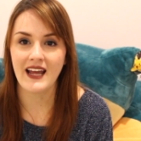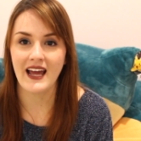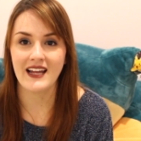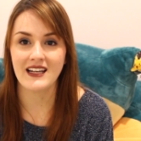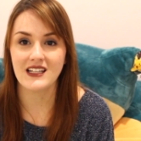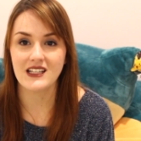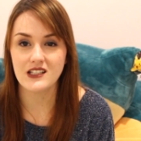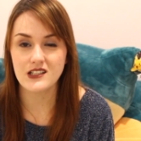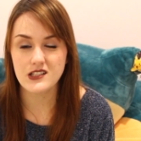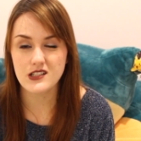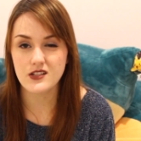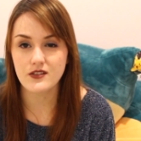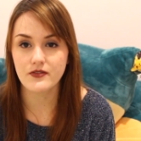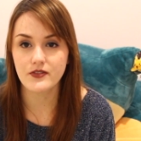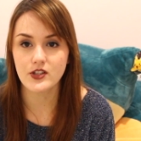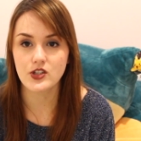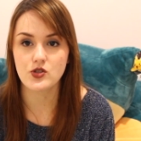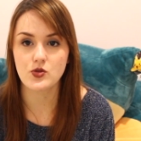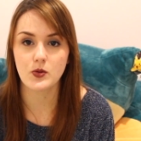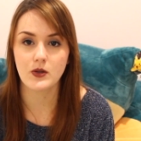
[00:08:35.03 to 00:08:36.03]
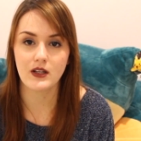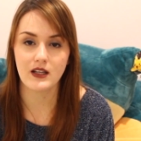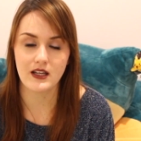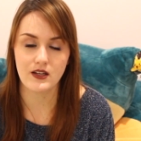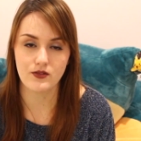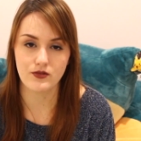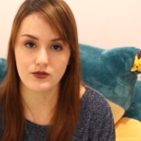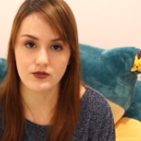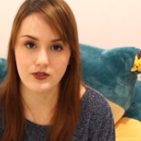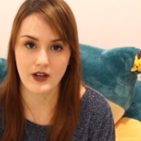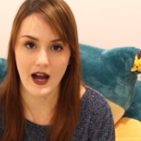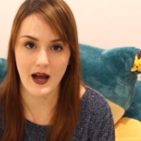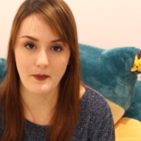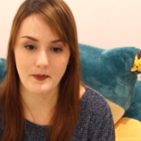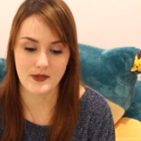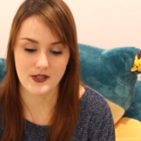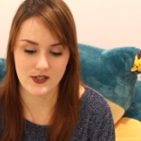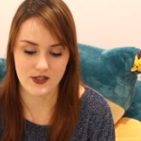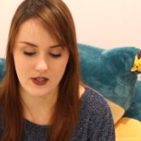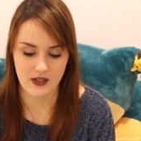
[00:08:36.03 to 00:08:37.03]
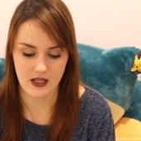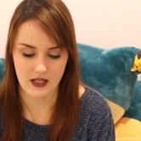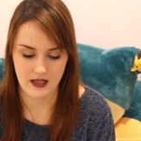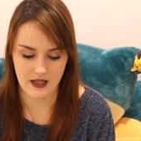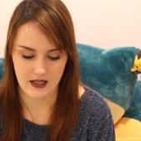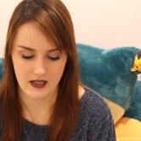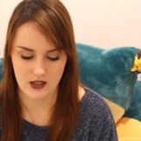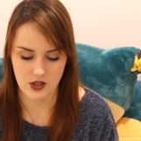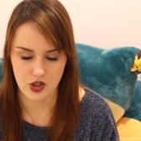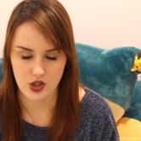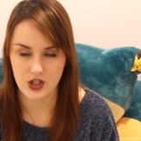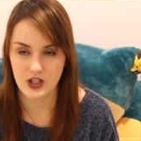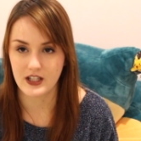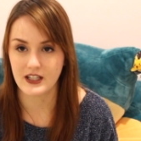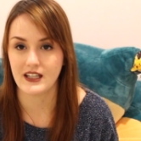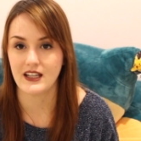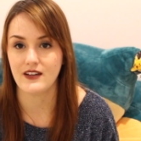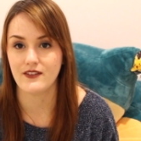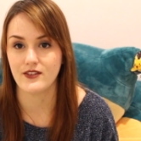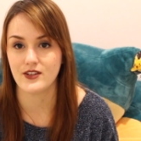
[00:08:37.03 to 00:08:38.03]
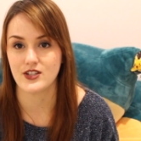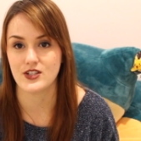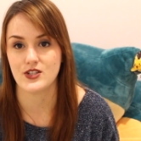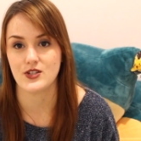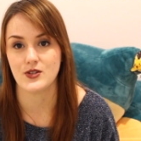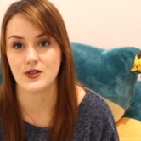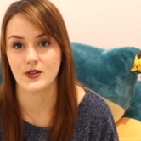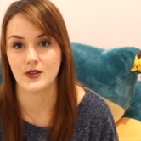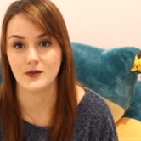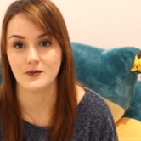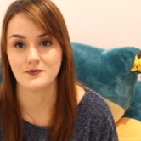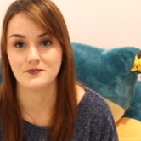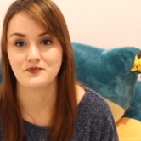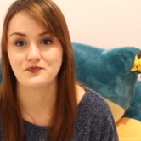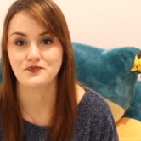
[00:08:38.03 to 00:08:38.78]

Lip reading: and individually wrapped so that then you can give it to them.